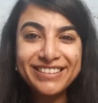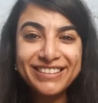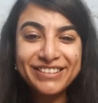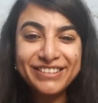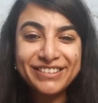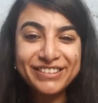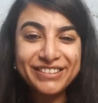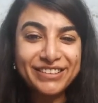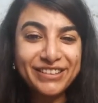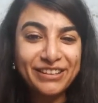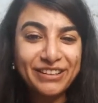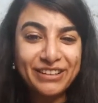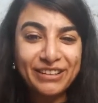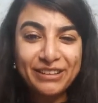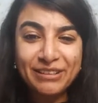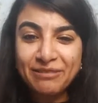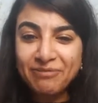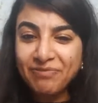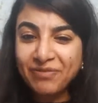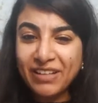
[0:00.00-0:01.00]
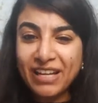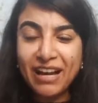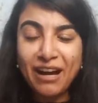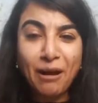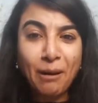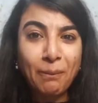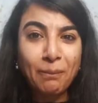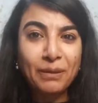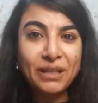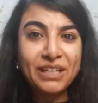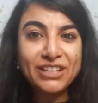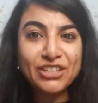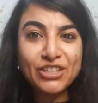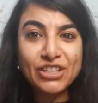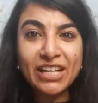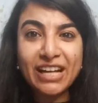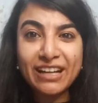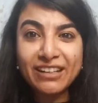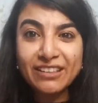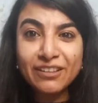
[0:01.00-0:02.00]
So yeah, please
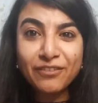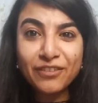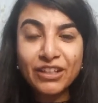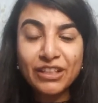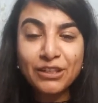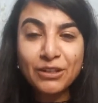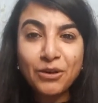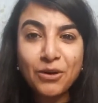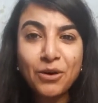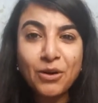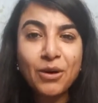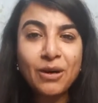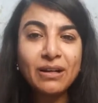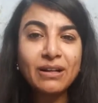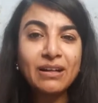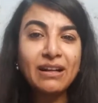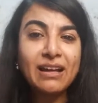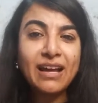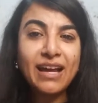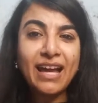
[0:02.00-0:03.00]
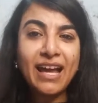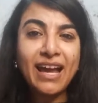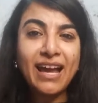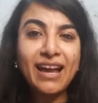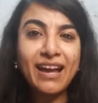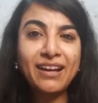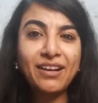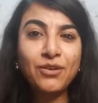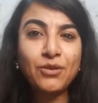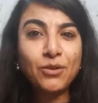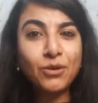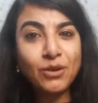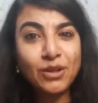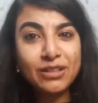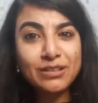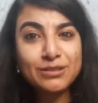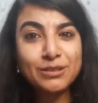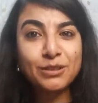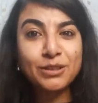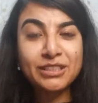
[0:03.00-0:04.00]
share the video and
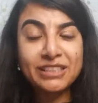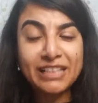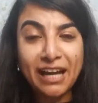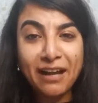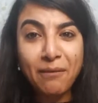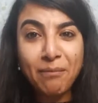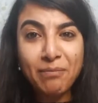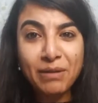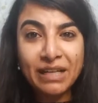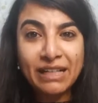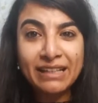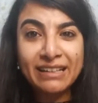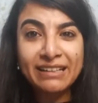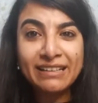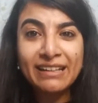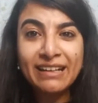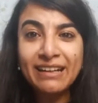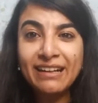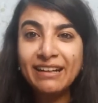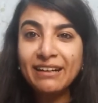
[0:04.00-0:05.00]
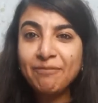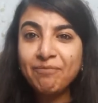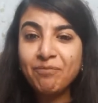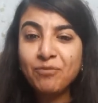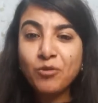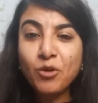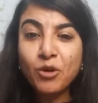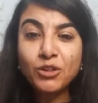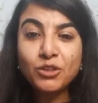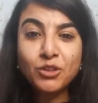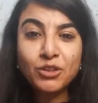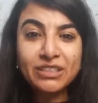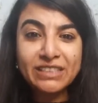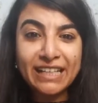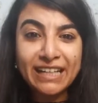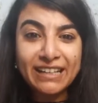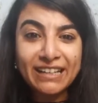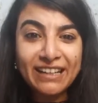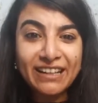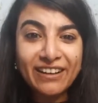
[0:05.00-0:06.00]
also type in what you're
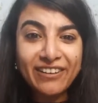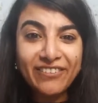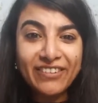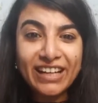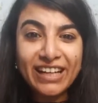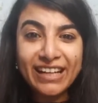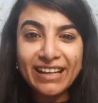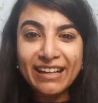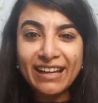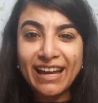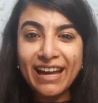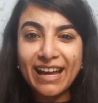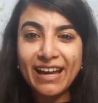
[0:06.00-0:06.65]
taking away.